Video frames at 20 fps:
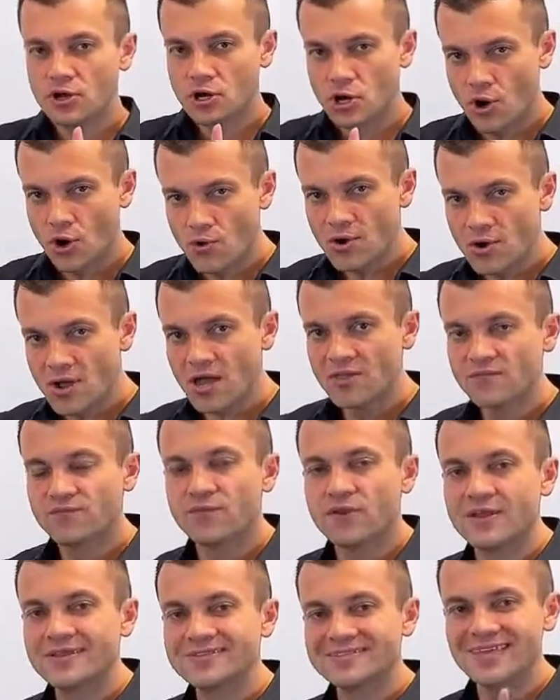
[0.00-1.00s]
her
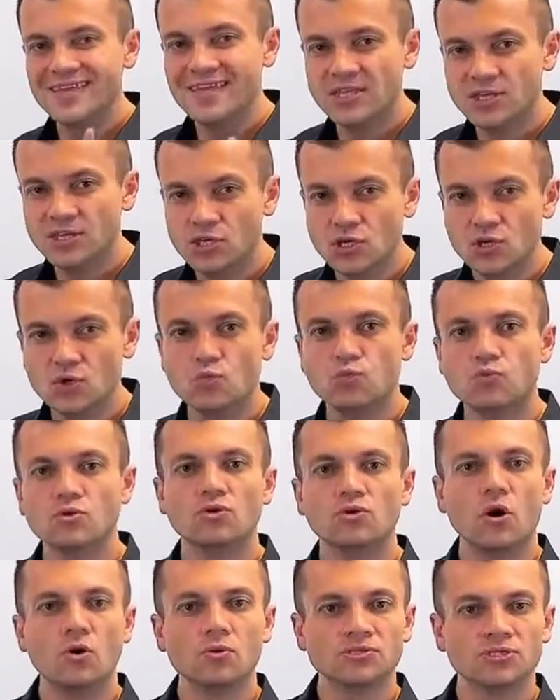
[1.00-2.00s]
confidence in you
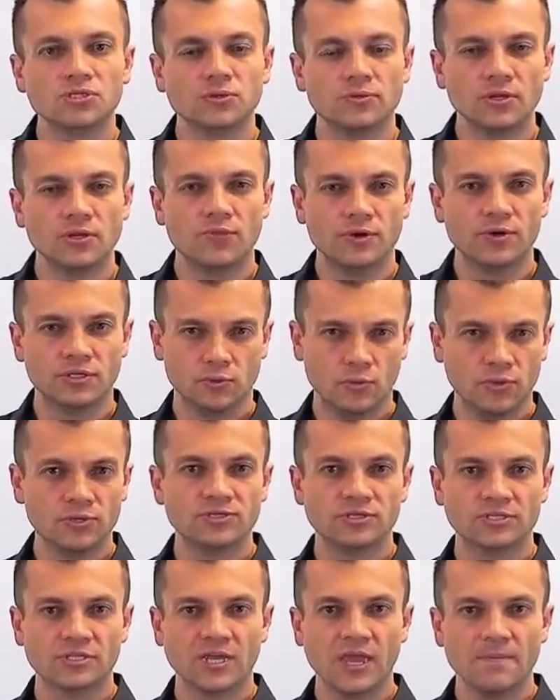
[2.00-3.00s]
would also increase,
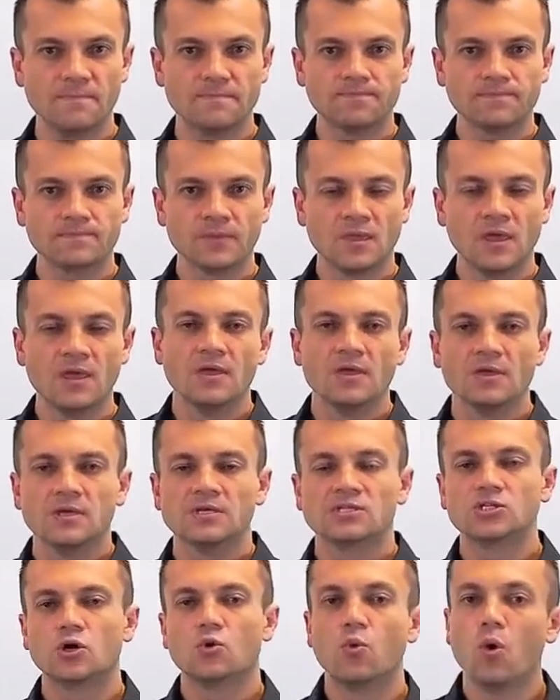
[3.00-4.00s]
wouldn't you say?
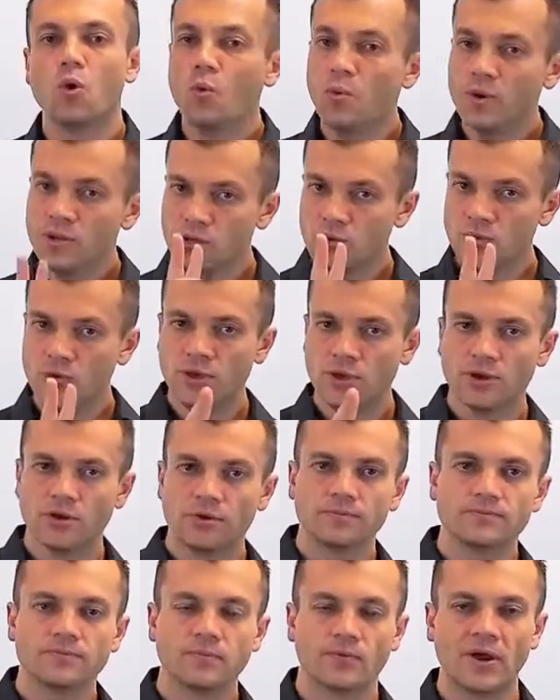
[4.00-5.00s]
So what we do
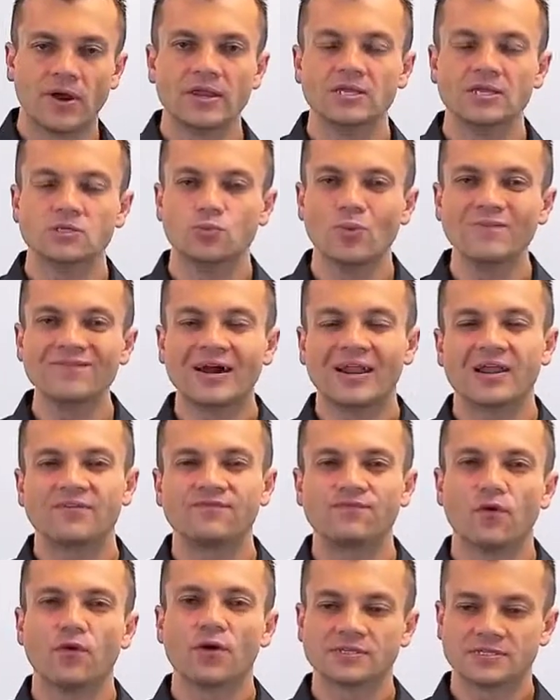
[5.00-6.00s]
here, right, is we've got to
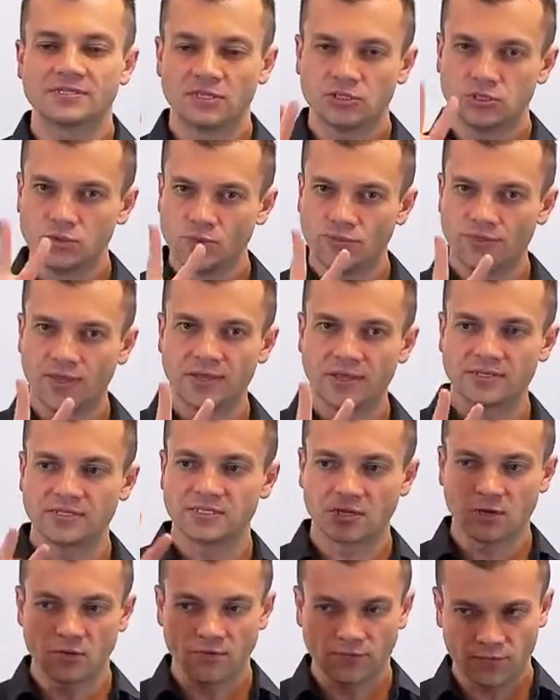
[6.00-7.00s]
focus on two things.
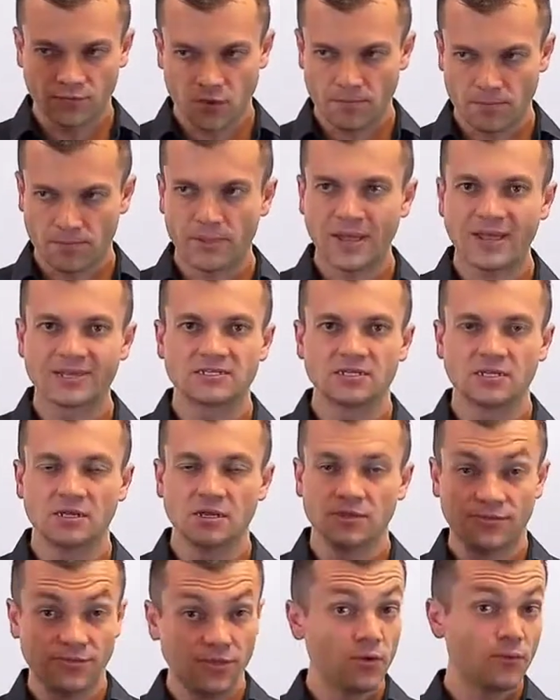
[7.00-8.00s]
Instead of
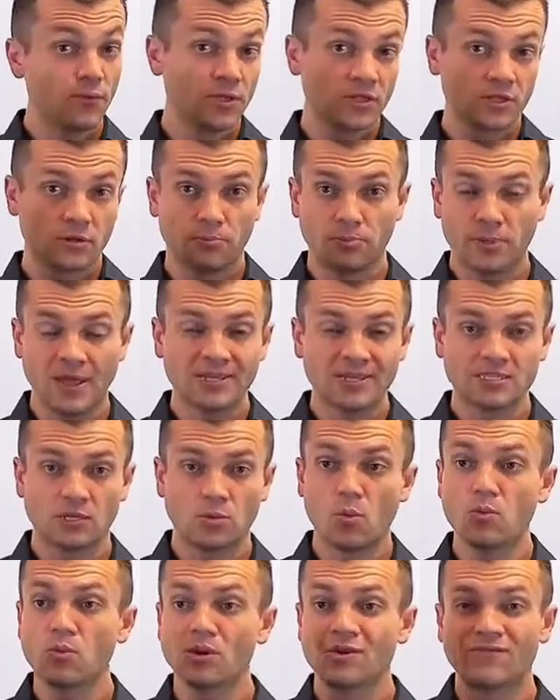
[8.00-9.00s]
complexity, theory, and
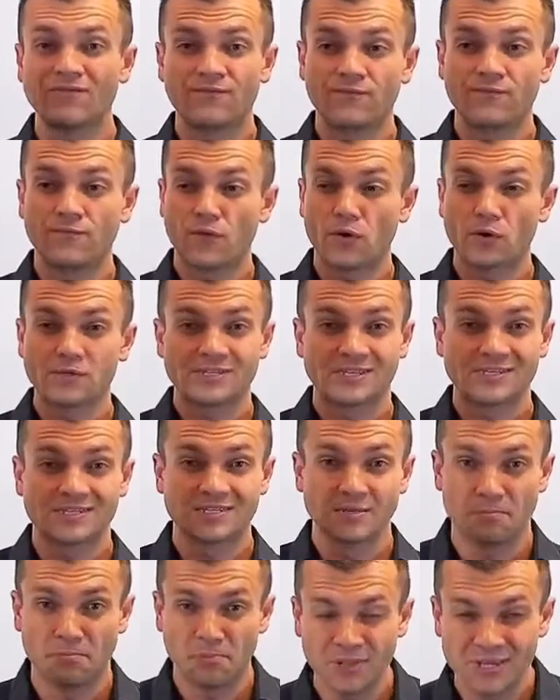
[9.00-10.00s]
complexity, we want to focus on
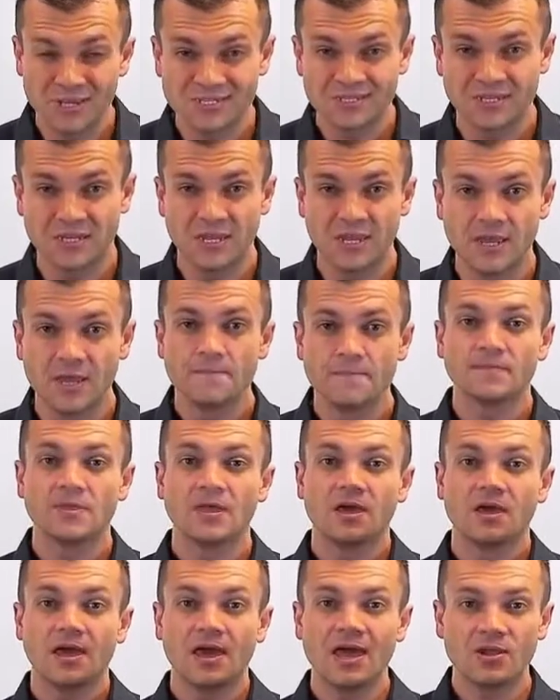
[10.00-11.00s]
simplicity
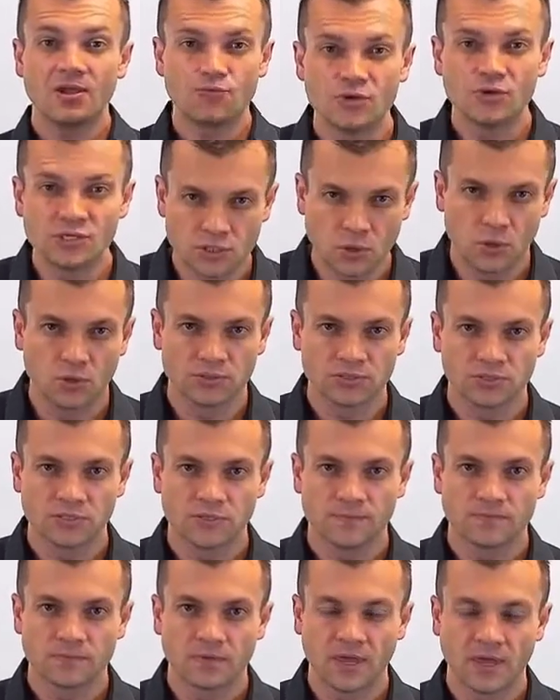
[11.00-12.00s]
and results.
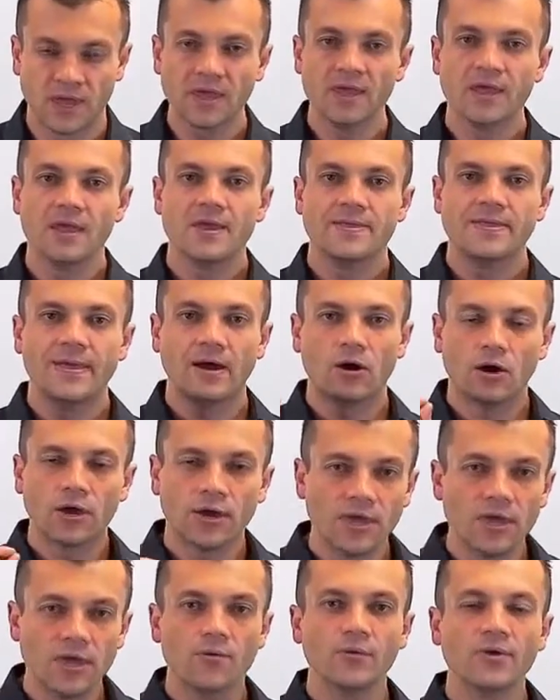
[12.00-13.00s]
Okay? Now,
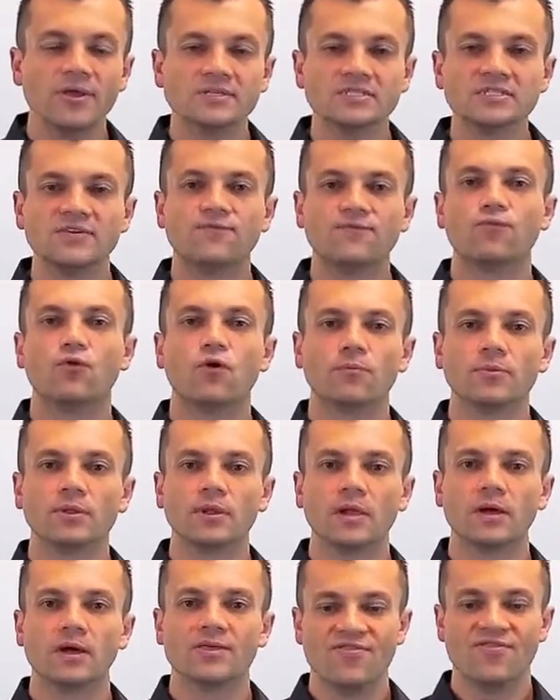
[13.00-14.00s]
here is the
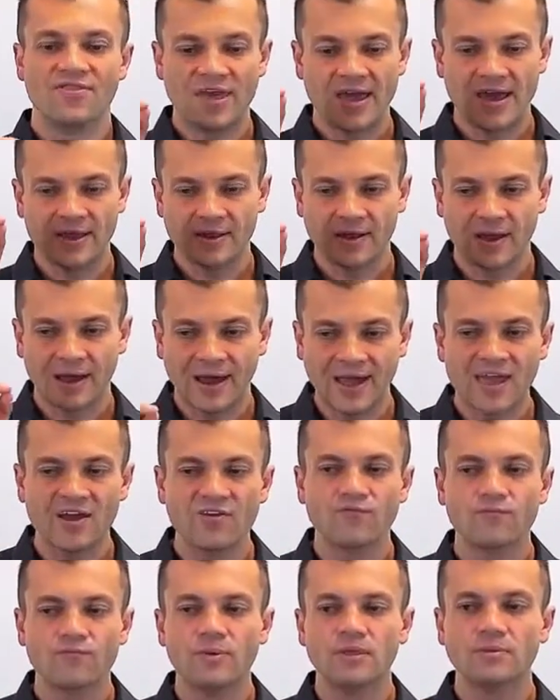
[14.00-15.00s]
formula that I
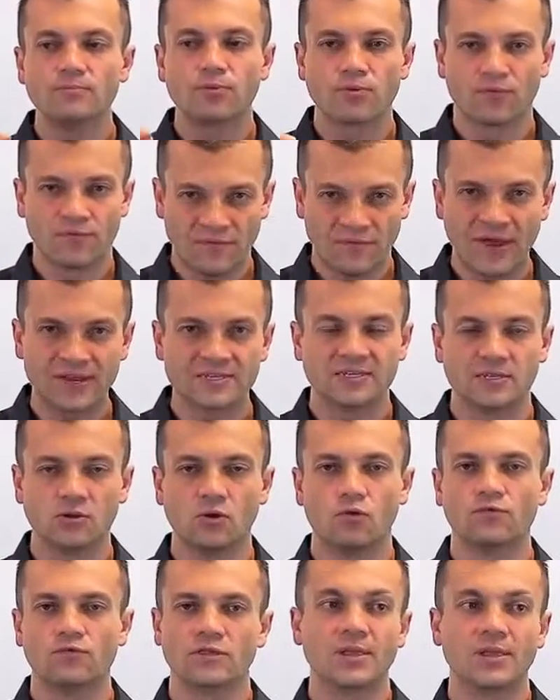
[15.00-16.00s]
have been
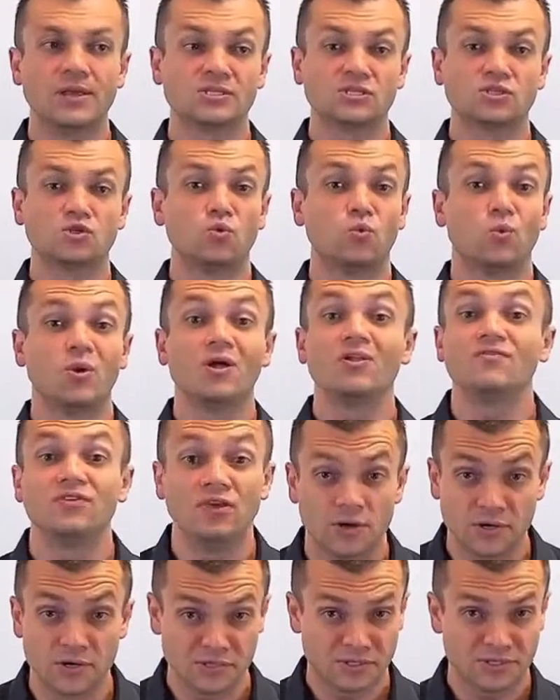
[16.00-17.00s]
perfecting over the last 12
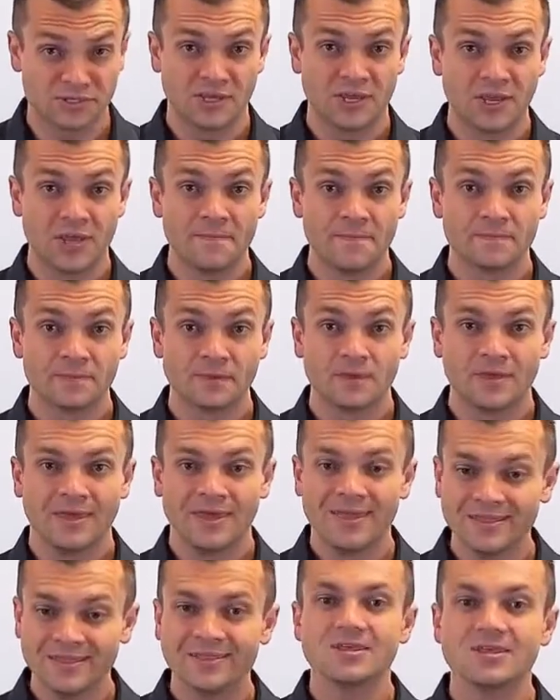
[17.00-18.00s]
years.
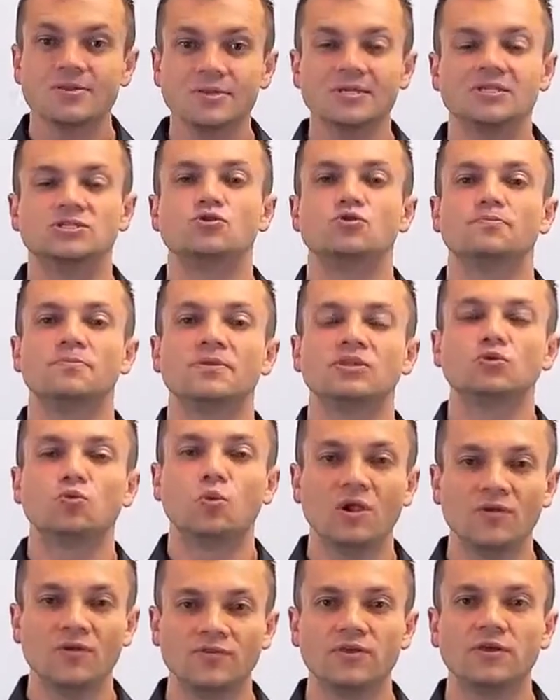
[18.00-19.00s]
It literally took me
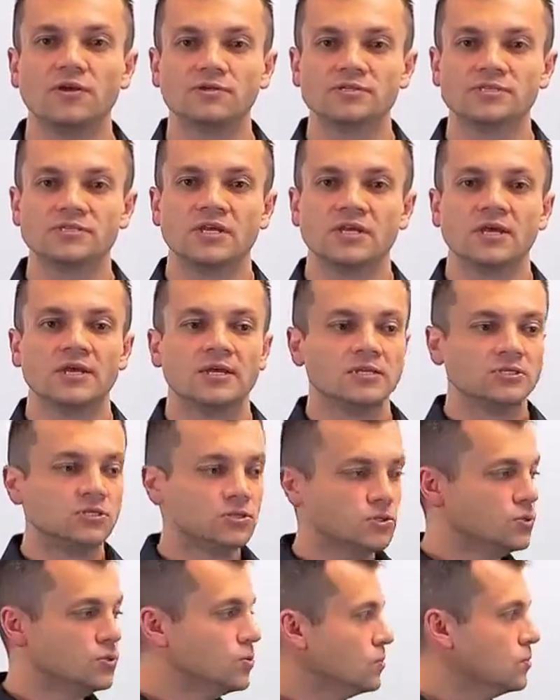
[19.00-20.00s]
12 years
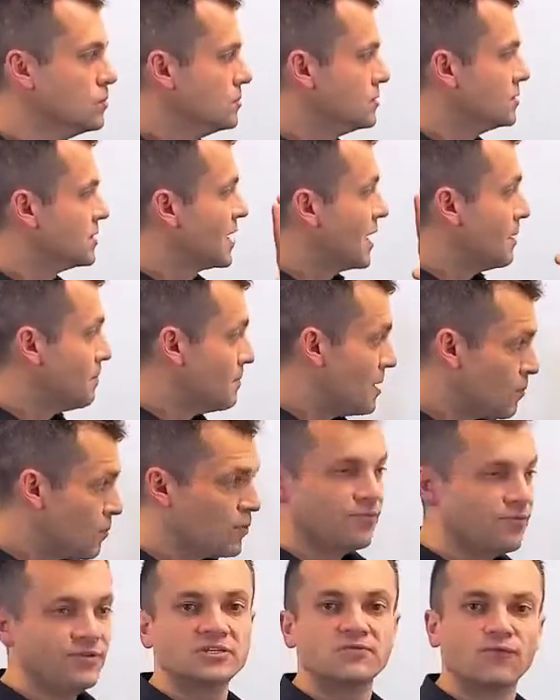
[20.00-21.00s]
to come
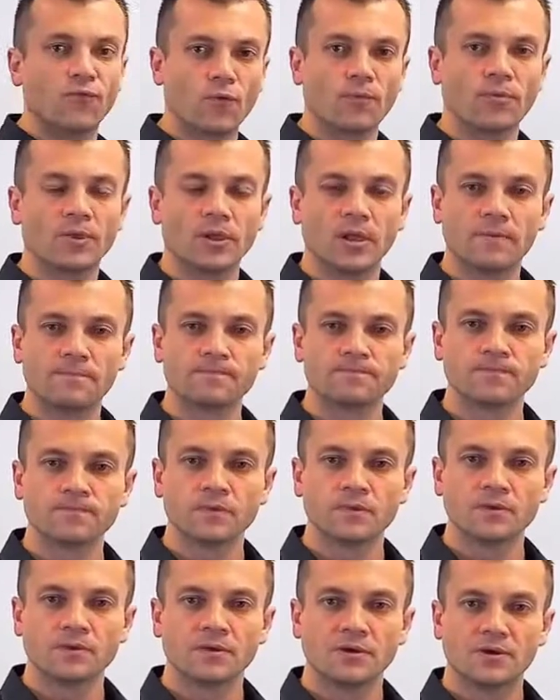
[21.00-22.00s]
up with this formula,
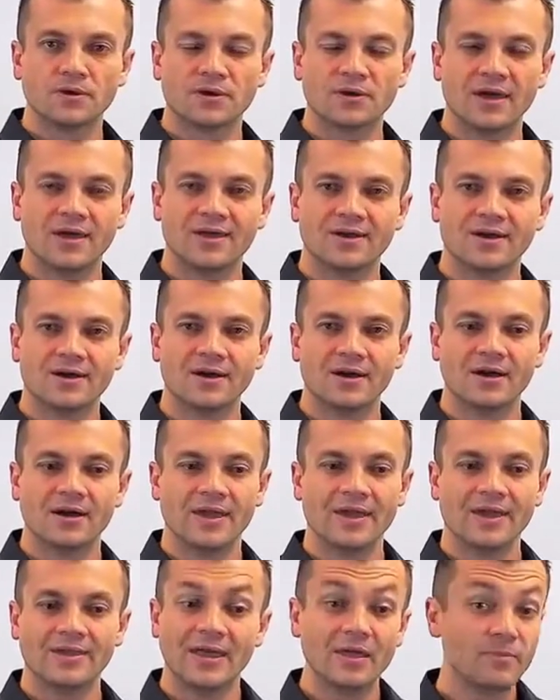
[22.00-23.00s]
okay?
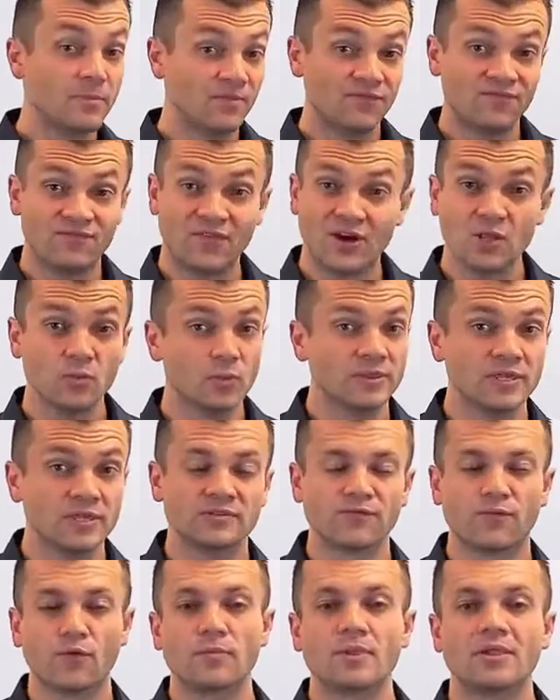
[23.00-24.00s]
And I've been following
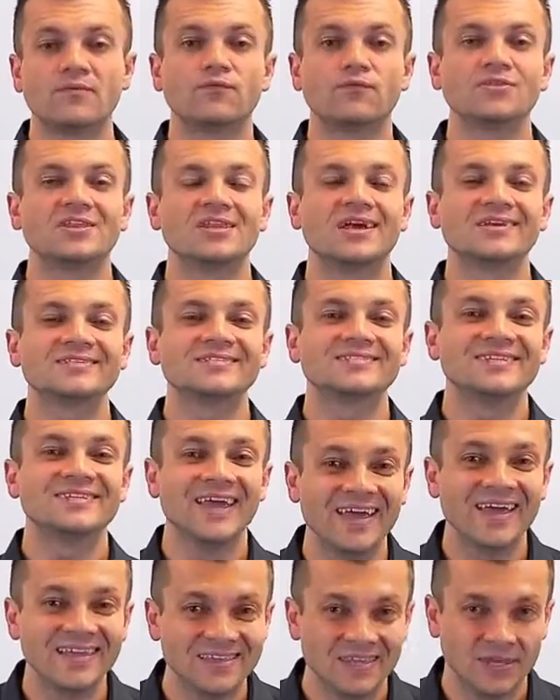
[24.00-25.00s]
this formula for the last
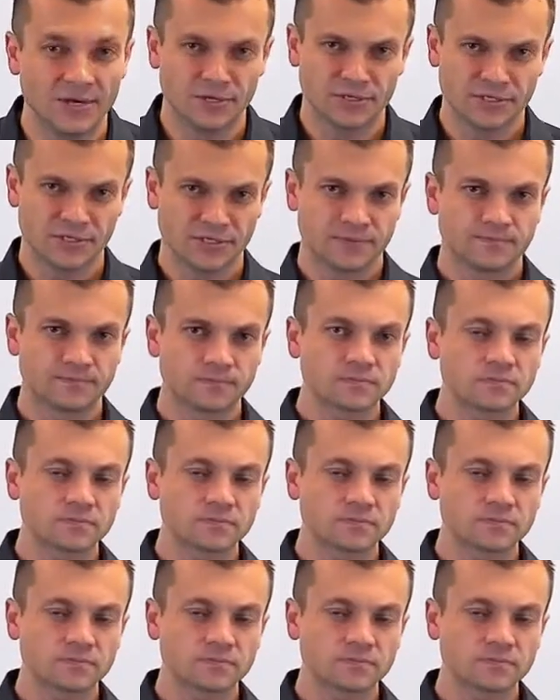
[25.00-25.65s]
10 years,